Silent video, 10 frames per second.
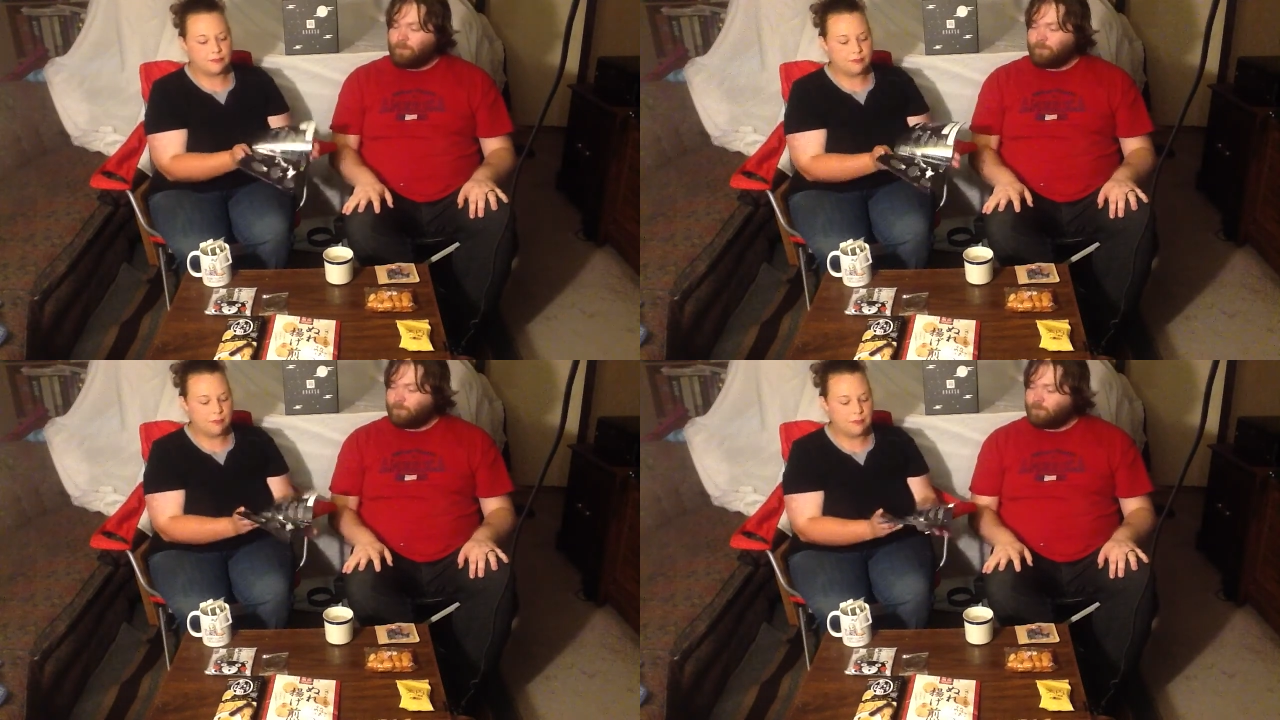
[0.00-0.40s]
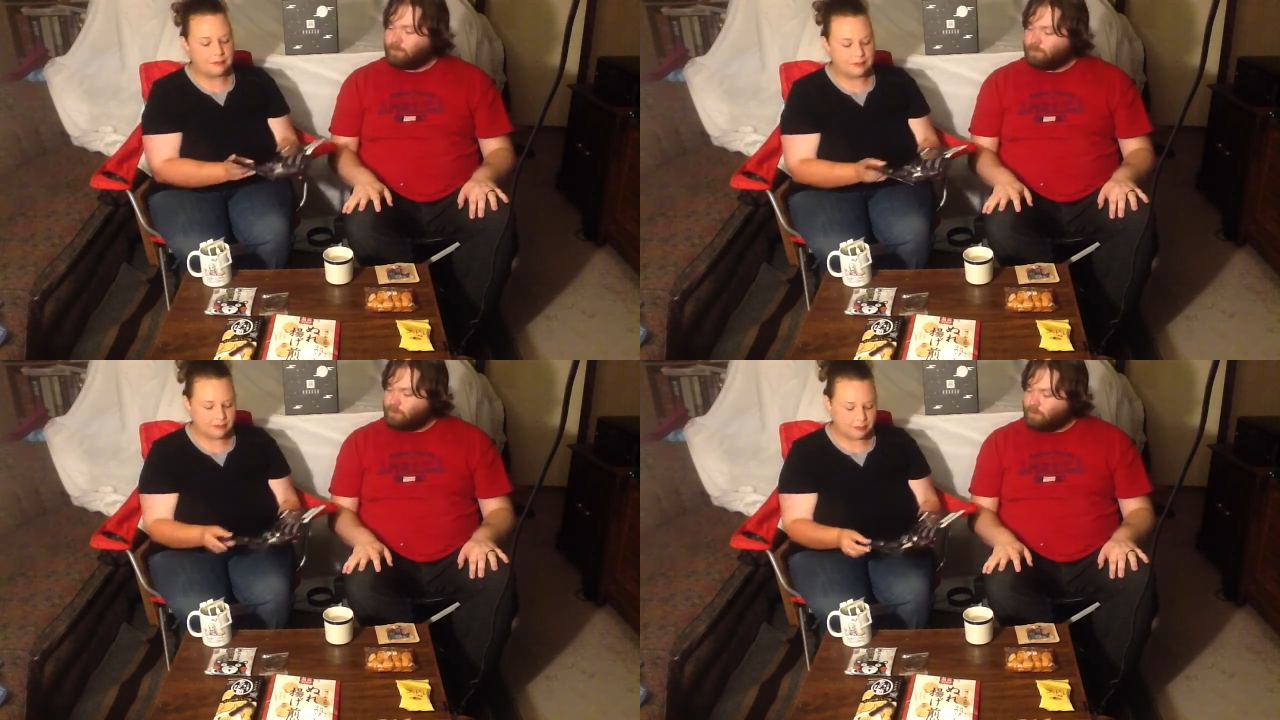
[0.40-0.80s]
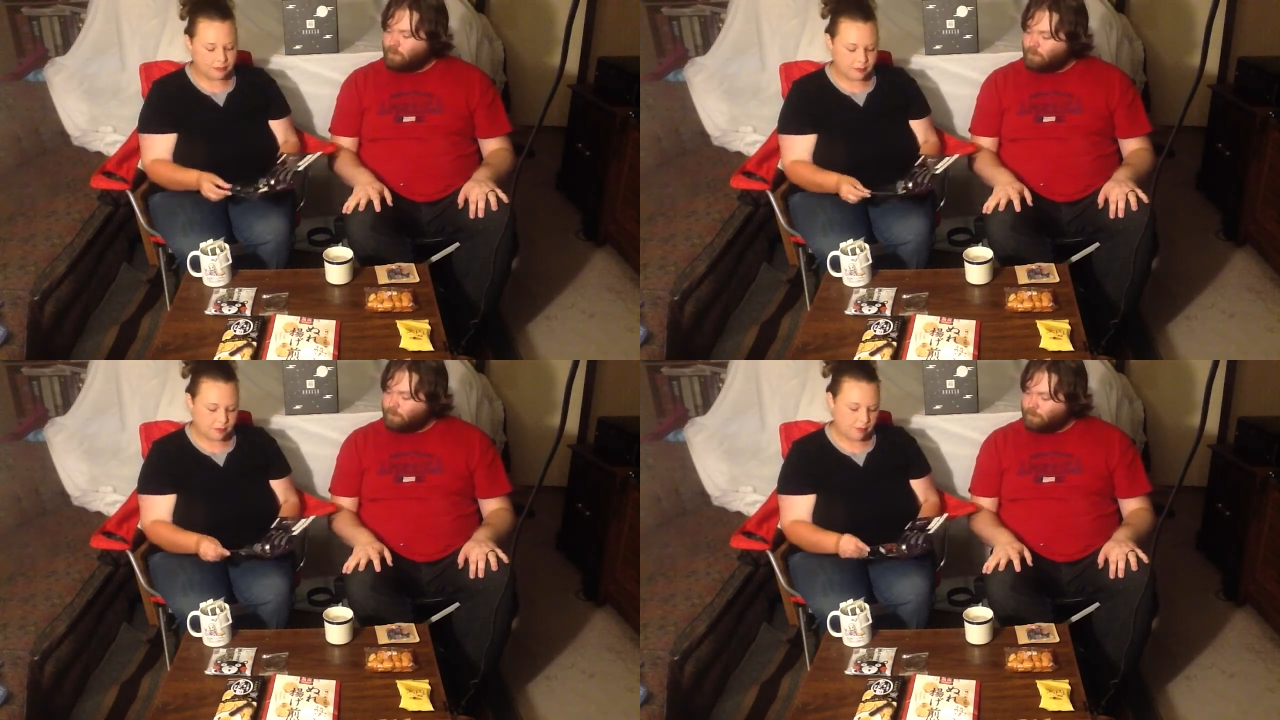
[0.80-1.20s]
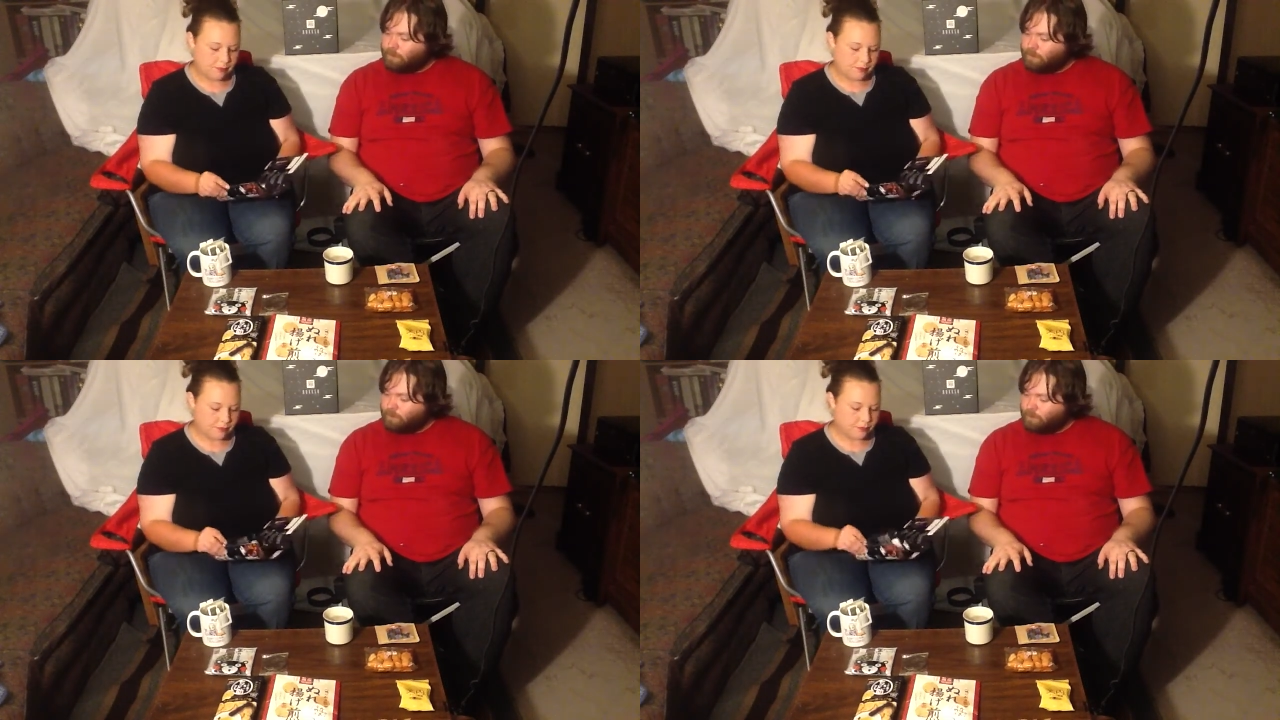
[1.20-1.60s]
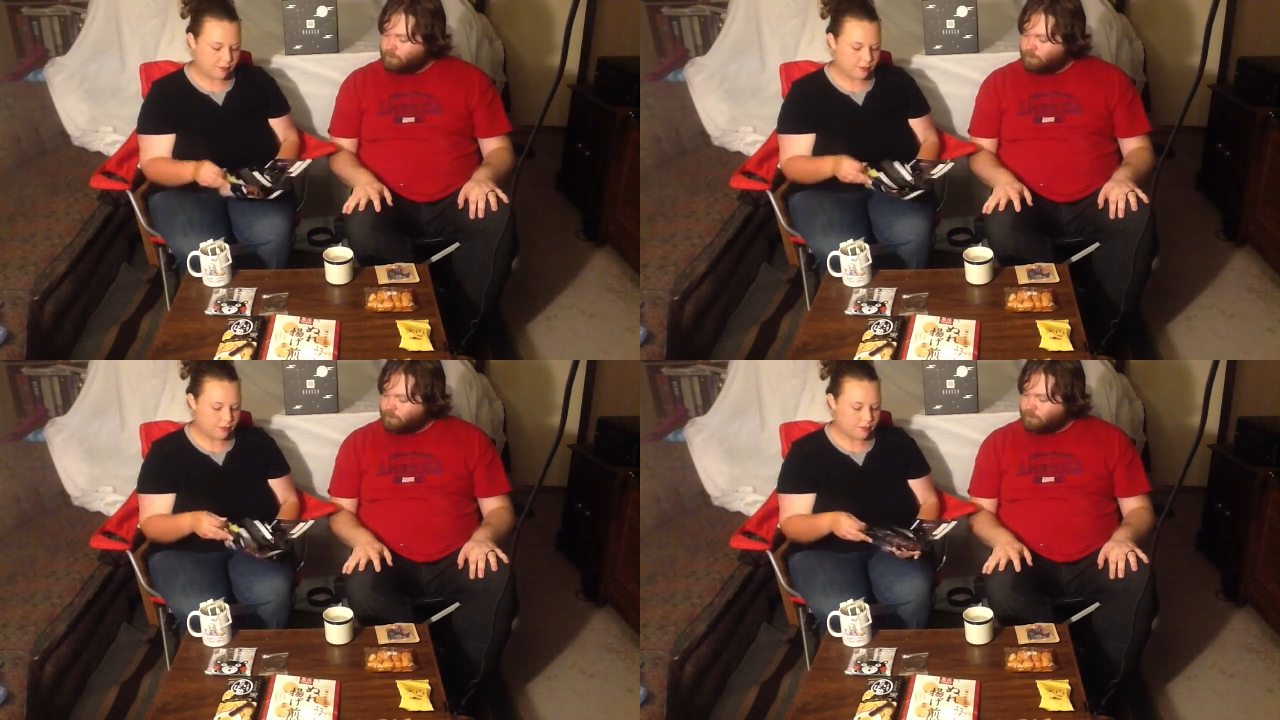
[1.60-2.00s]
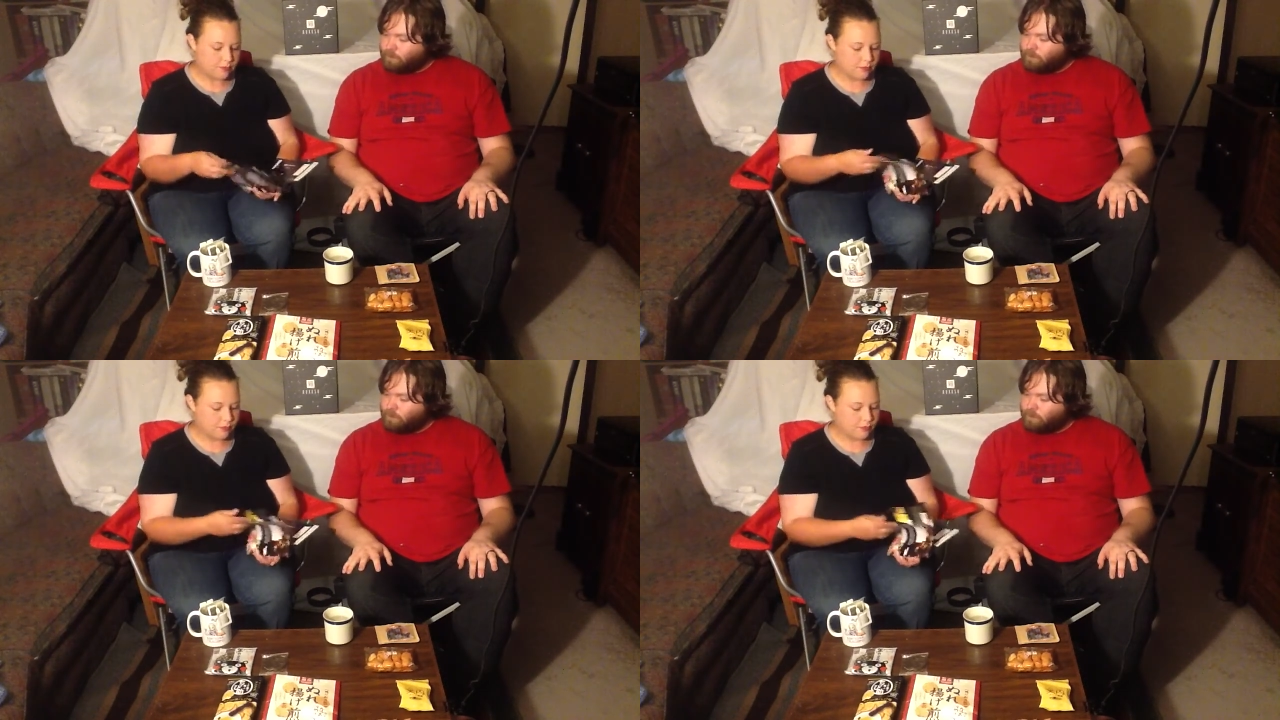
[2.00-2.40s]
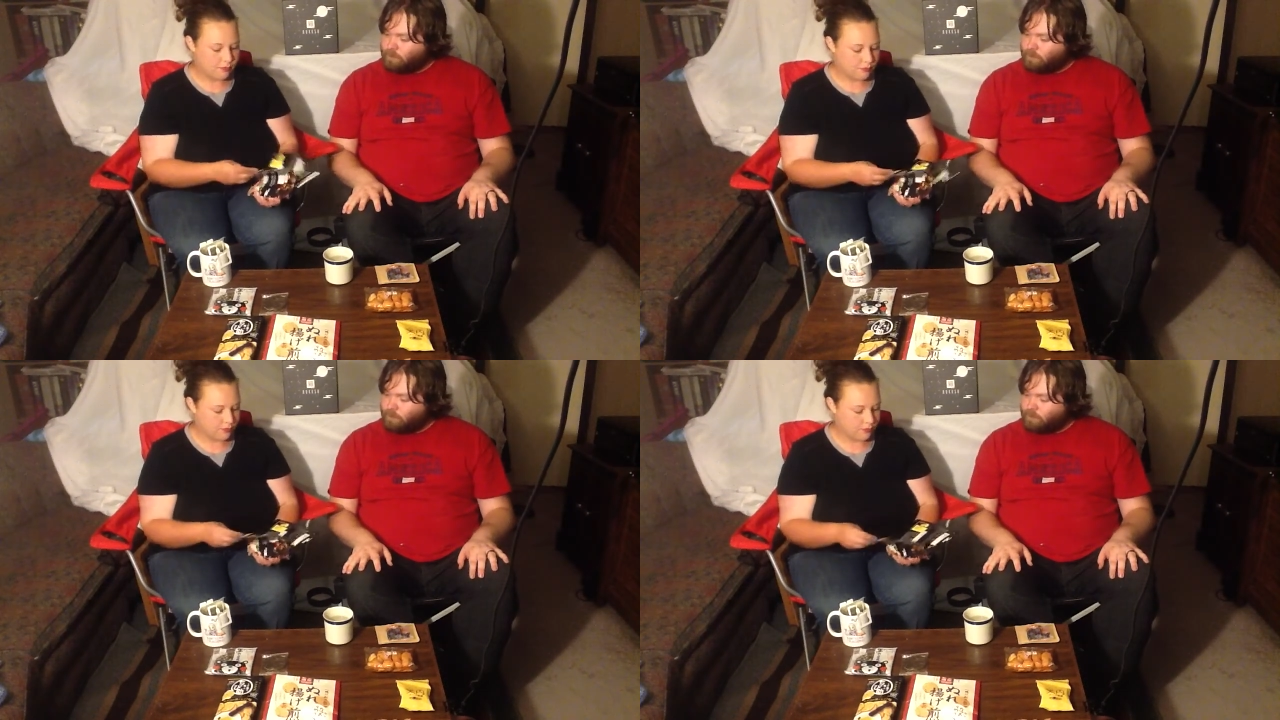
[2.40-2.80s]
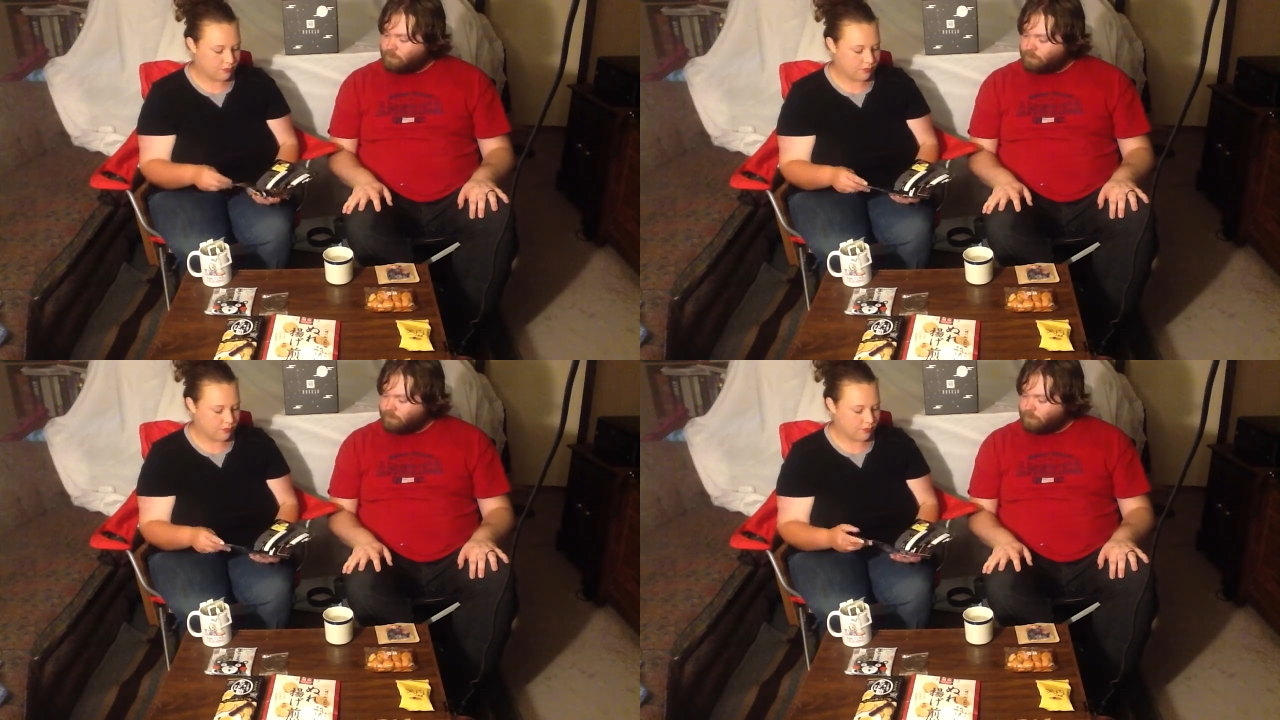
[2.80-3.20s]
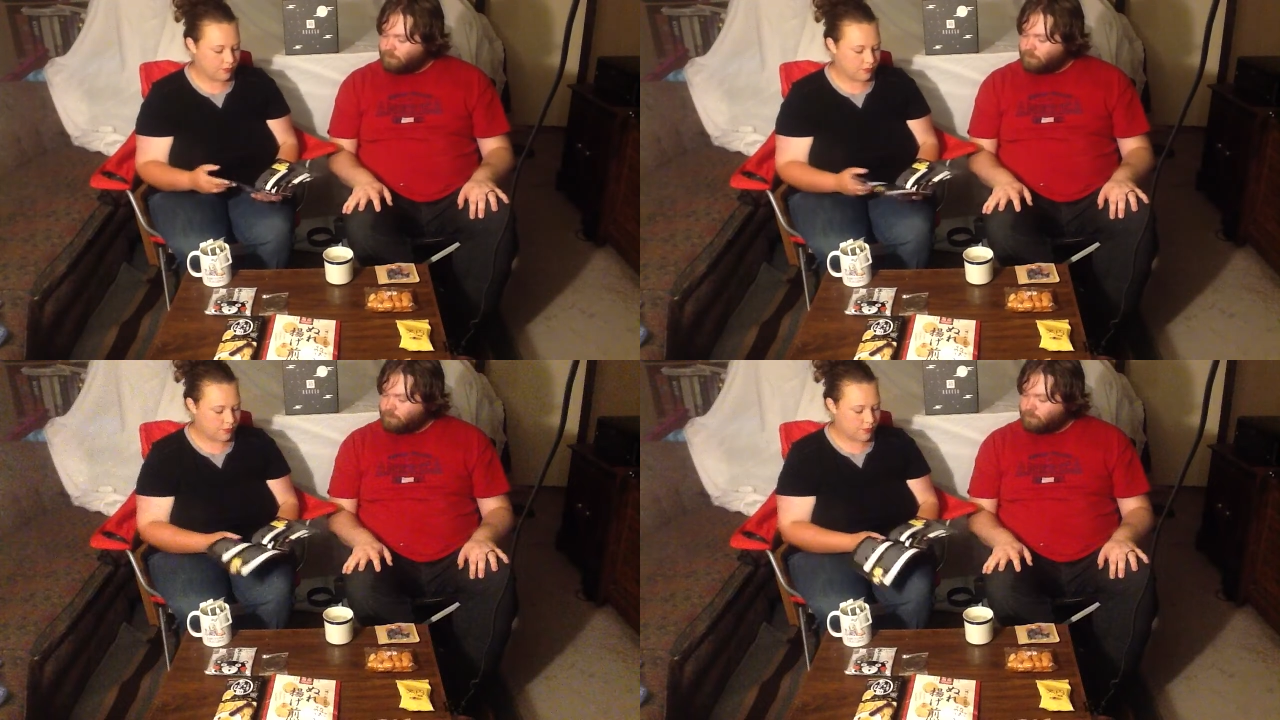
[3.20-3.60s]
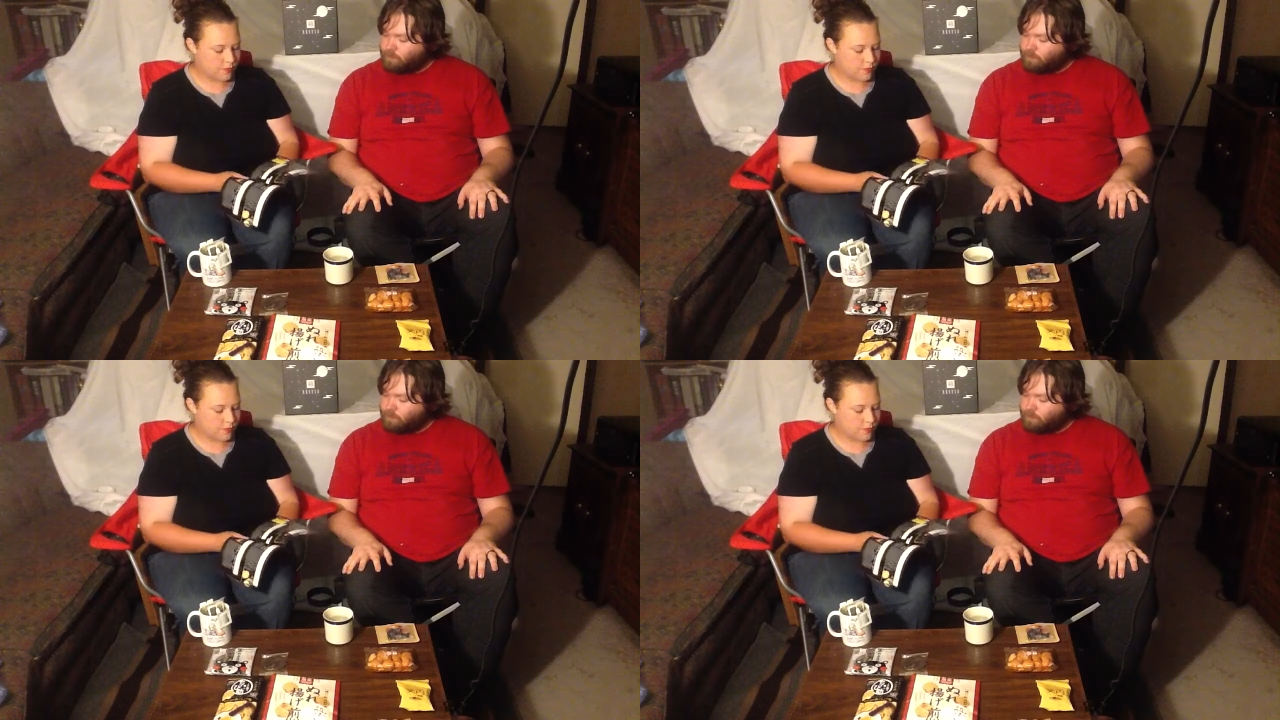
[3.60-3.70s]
(no one is talking)